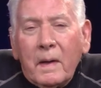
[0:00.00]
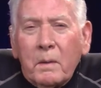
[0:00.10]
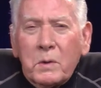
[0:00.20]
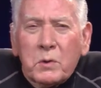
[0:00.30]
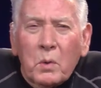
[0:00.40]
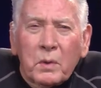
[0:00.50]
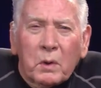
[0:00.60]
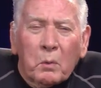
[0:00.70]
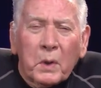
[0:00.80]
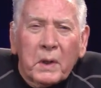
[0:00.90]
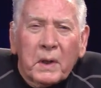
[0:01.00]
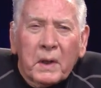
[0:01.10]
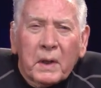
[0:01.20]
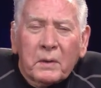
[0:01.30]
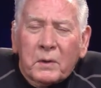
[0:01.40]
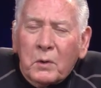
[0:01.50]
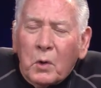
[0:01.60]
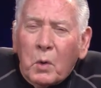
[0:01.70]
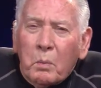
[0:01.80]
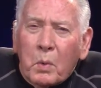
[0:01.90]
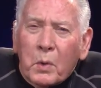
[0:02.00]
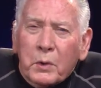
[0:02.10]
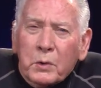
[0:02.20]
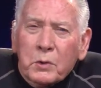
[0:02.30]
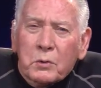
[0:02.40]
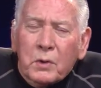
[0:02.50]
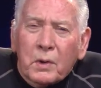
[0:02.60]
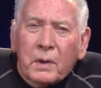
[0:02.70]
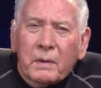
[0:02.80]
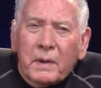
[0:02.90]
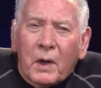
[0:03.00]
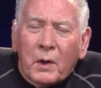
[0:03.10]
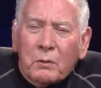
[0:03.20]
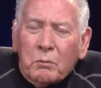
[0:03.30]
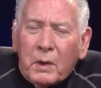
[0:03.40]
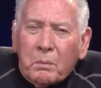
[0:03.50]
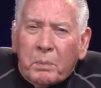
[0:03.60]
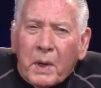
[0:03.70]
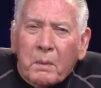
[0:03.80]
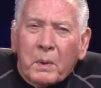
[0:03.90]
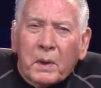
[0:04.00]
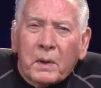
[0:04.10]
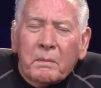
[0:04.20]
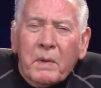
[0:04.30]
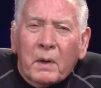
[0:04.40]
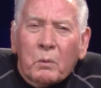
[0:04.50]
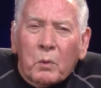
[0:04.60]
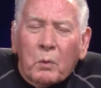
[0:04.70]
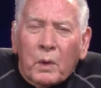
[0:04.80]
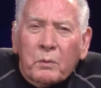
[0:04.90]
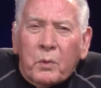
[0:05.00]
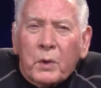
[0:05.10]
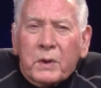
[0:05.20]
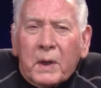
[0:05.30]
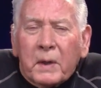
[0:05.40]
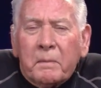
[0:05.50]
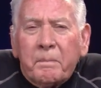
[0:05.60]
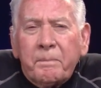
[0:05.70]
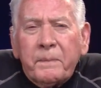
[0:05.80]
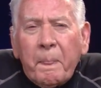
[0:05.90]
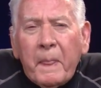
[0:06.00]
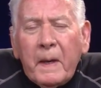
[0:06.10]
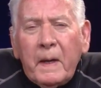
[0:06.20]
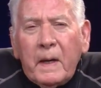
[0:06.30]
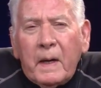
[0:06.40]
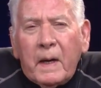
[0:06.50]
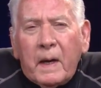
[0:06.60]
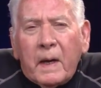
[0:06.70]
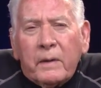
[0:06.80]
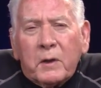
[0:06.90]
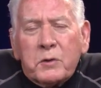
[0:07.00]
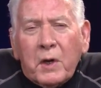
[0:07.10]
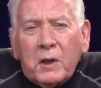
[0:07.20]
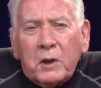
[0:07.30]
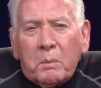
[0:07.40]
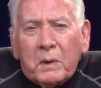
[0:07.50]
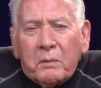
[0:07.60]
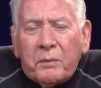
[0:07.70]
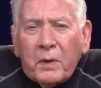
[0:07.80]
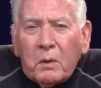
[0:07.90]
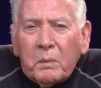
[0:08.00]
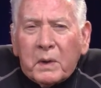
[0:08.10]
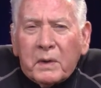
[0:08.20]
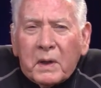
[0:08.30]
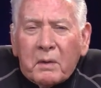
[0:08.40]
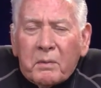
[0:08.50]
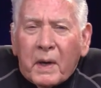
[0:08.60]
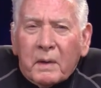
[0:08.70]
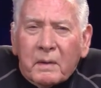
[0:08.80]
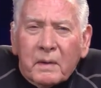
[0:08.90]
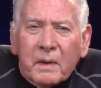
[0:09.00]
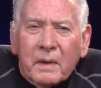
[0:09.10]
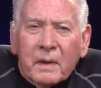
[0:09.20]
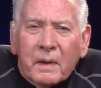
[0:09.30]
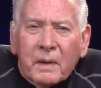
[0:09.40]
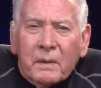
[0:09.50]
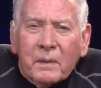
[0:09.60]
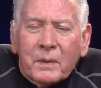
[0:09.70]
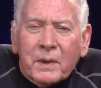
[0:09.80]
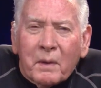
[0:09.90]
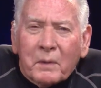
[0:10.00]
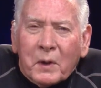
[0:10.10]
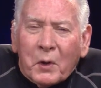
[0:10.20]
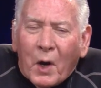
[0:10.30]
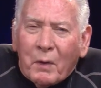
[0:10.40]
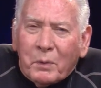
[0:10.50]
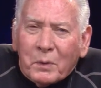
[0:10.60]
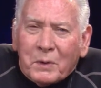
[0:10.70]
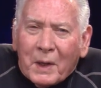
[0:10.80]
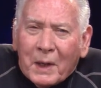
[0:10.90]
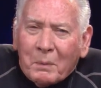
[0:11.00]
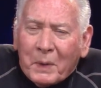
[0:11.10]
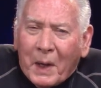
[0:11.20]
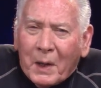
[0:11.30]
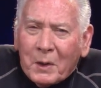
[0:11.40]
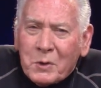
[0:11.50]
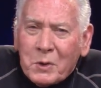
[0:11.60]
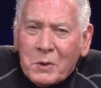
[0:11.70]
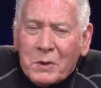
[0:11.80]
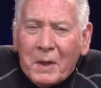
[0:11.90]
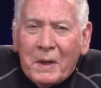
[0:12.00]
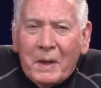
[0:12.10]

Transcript: I was doing a reading at the old Borders in Peabody on Route 114, and the gentleman filming the event was having an awful time with allergies.